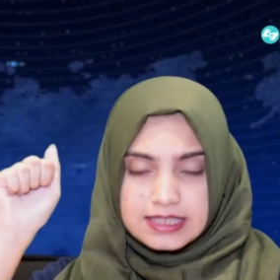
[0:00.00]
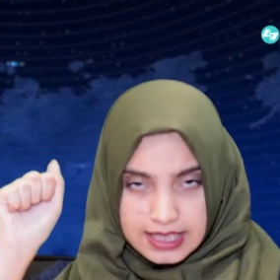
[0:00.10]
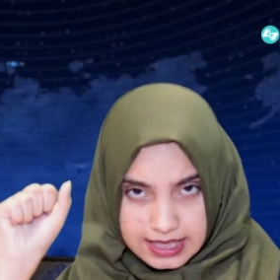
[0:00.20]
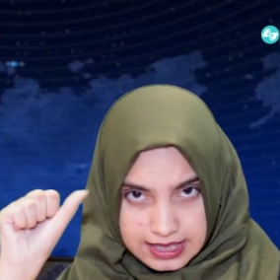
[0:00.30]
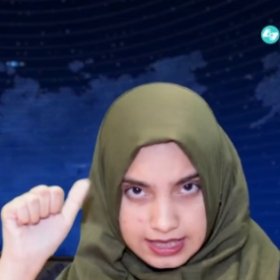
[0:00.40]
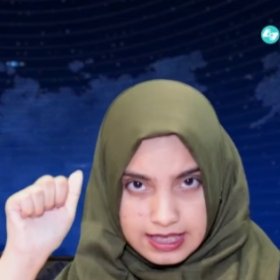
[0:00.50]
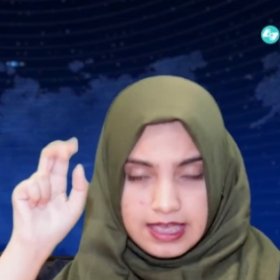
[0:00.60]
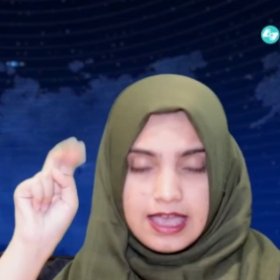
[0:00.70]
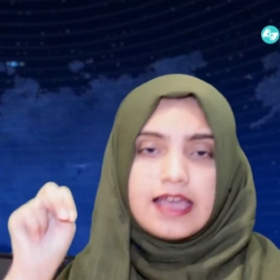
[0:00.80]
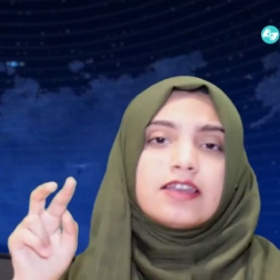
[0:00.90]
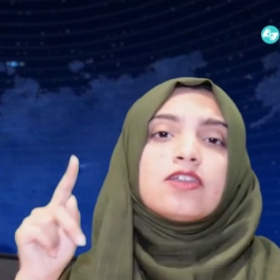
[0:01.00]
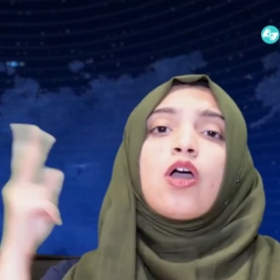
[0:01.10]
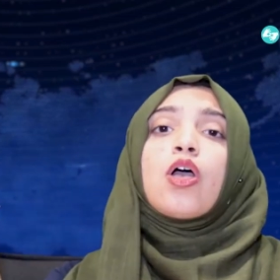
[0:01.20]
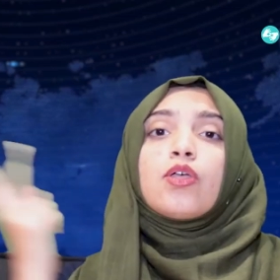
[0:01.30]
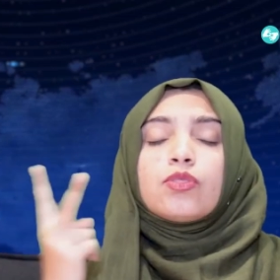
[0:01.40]
They posted
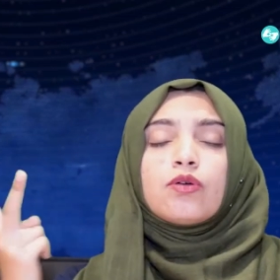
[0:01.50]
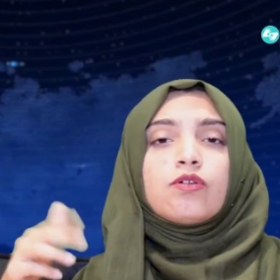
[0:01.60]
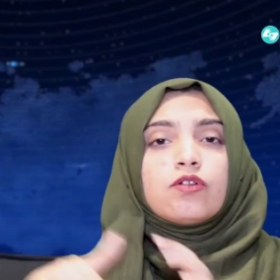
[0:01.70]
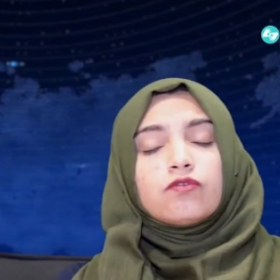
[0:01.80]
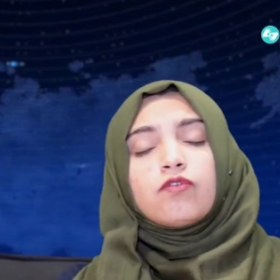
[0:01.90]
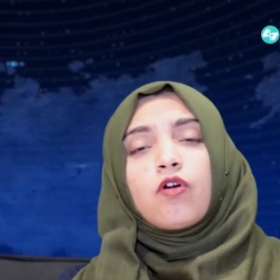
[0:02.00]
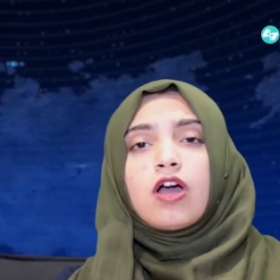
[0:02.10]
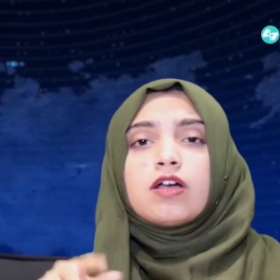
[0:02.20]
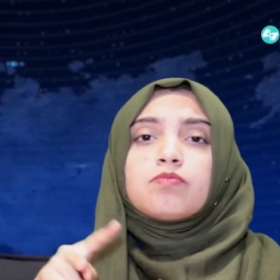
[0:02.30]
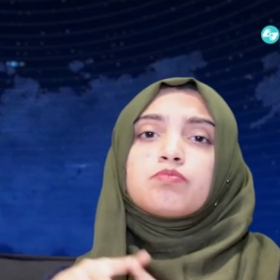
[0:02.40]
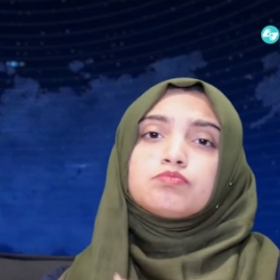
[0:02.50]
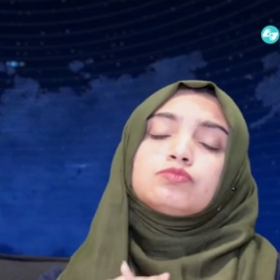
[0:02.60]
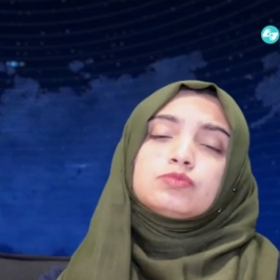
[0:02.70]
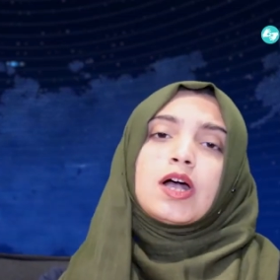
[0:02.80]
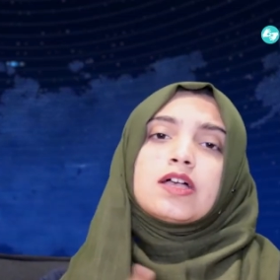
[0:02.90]
replies on the video
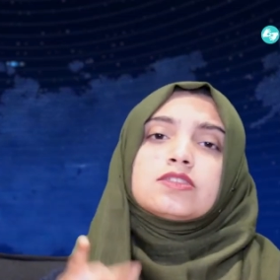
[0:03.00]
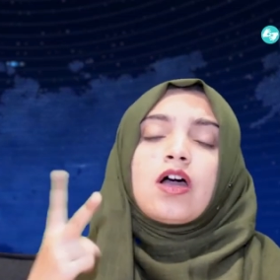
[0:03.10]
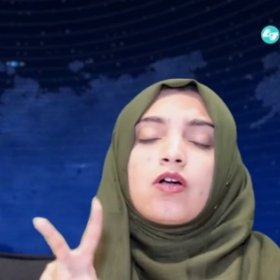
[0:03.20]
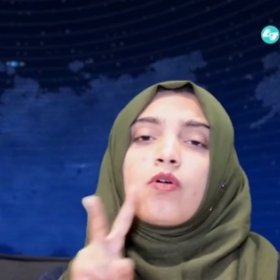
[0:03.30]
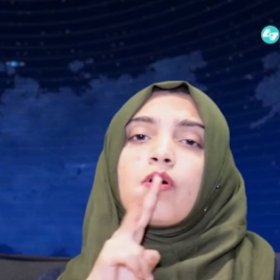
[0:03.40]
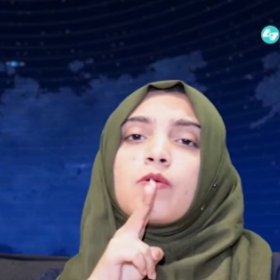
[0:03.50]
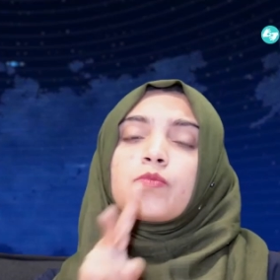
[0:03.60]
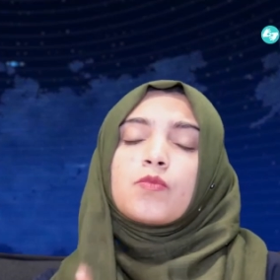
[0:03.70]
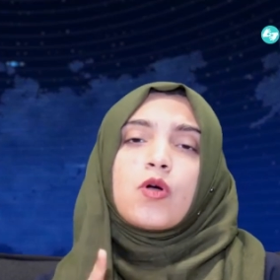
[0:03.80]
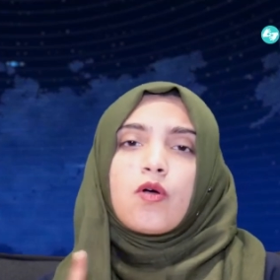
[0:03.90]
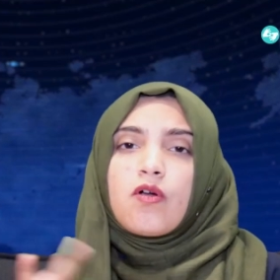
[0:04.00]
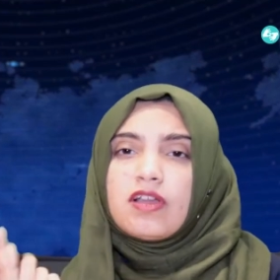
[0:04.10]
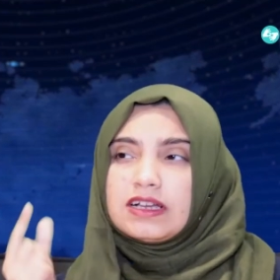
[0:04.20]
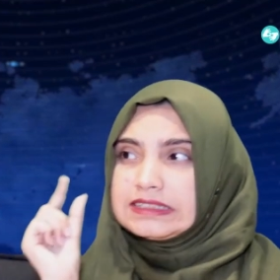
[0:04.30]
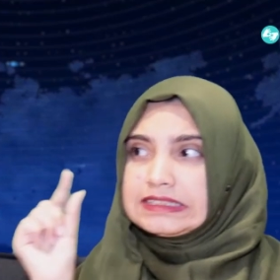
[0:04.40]
teasing the former captain
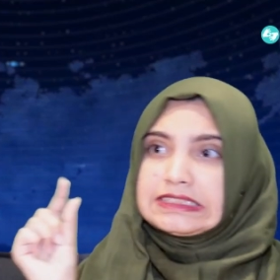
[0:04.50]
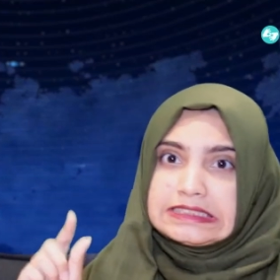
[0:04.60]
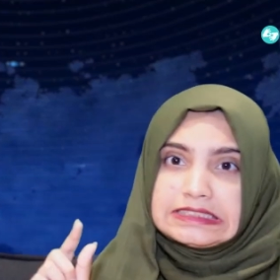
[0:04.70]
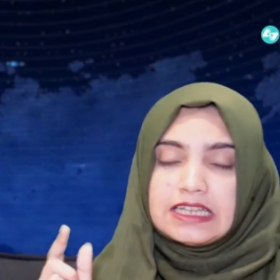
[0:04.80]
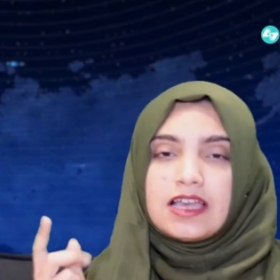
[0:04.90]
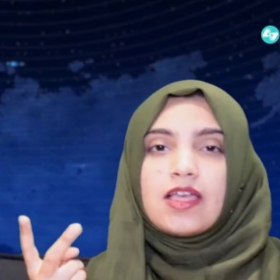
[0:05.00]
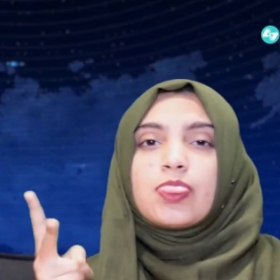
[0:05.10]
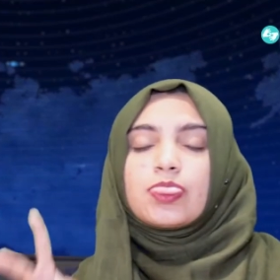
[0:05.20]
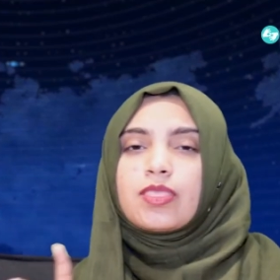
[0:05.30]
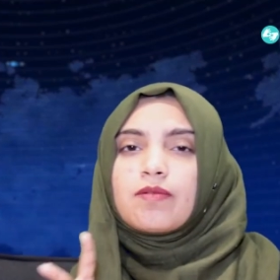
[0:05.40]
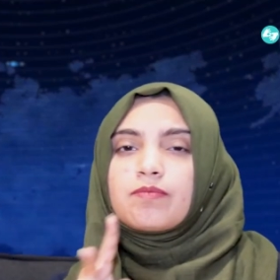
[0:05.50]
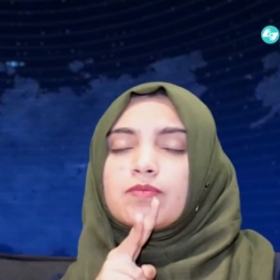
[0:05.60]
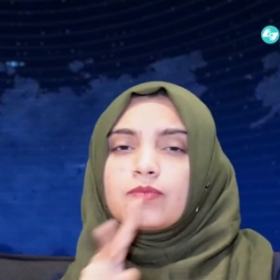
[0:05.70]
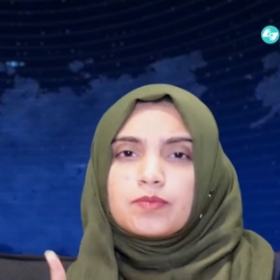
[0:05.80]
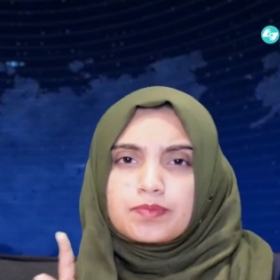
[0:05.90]
and his wife
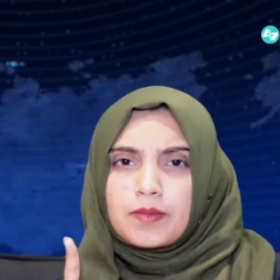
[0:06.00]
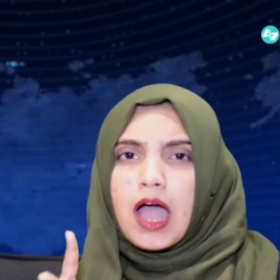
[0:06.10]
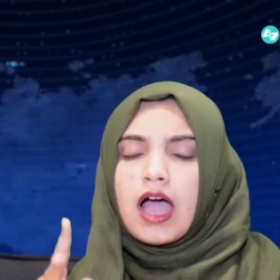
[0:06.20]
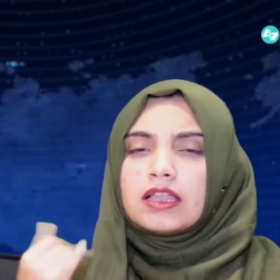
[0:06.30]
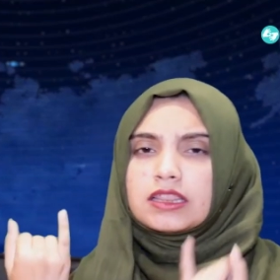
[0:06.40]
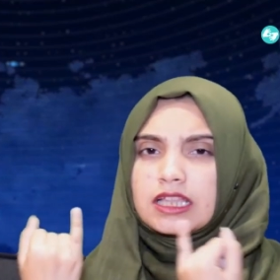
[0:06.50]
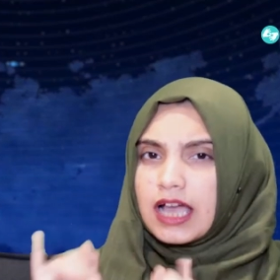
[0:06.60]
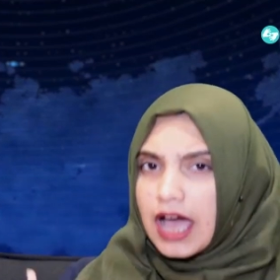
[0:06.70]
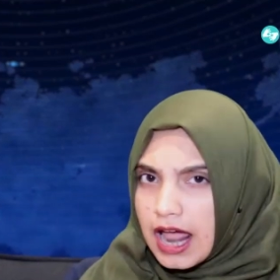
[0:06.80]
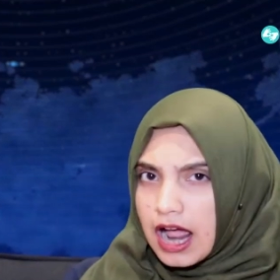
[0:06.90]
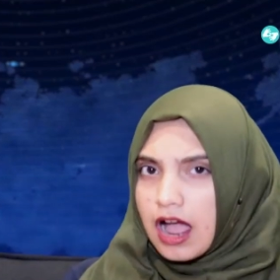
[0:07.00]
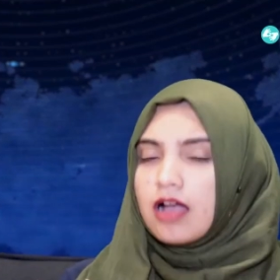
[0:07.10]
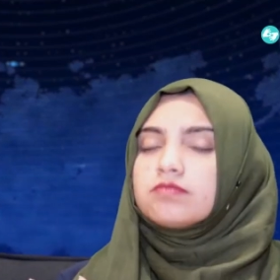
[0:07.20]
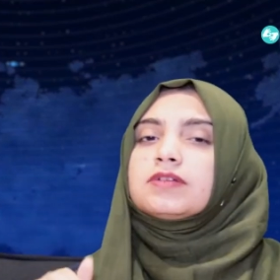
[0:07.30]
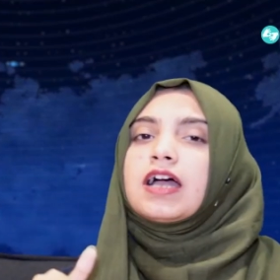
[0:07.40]
about Ahmed's cooking
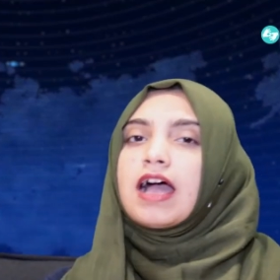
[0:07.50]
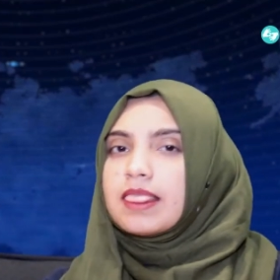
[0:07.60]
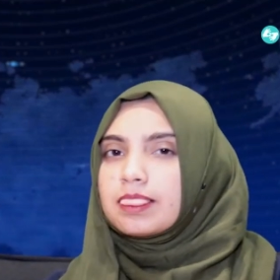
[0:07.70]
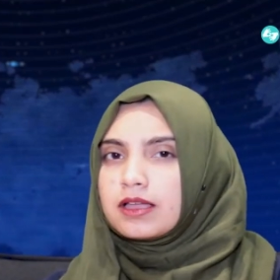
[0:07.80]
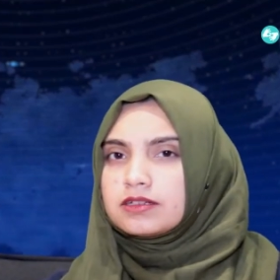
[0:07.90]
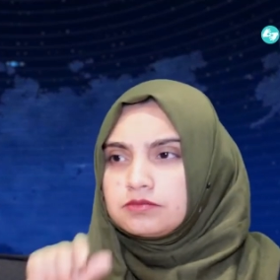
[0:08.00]
adventures.